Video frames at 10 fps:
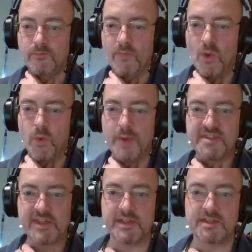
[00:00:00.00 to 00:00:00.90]

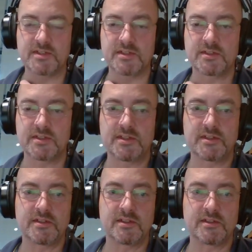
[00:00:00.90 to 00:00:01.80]
website
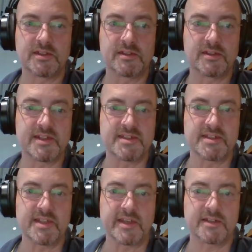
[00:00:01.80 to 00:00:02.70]
that
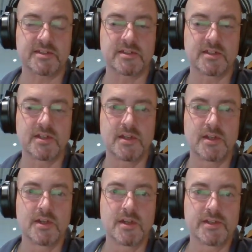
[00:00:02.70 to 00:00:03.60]
is linked.
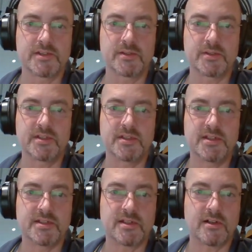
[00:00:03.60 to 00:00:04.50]
So
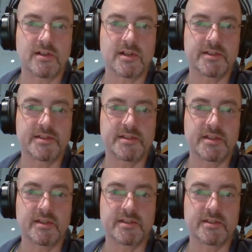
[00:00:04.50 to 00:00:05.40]
these are the things,